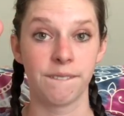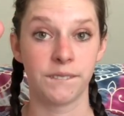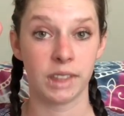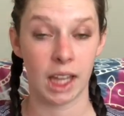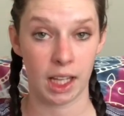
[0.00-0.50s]

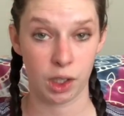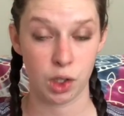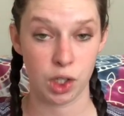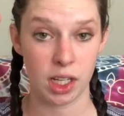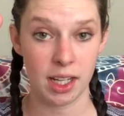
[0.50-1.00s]

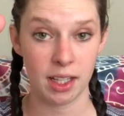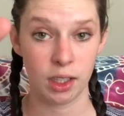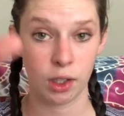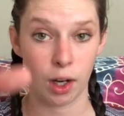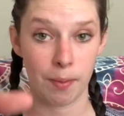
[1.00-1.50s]
Flexion.
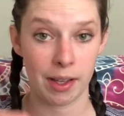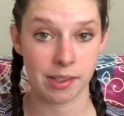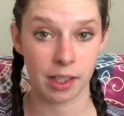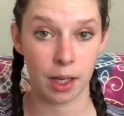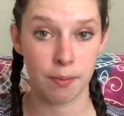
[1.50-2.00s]
Your arm has
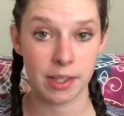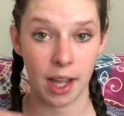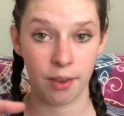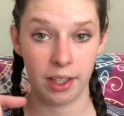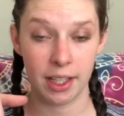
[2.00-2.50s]
to come
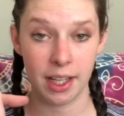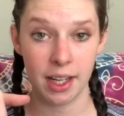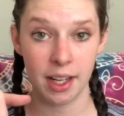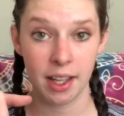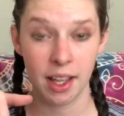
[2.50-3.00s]
down and in,